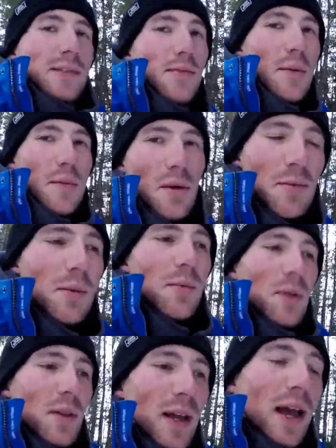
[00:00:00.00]
That's where most
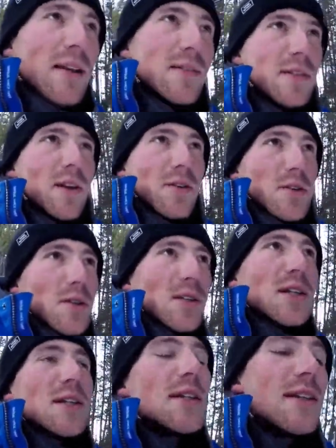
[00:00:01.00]
people kind of
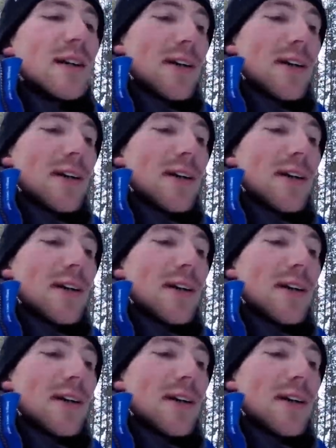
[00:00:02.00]
snowshoot to.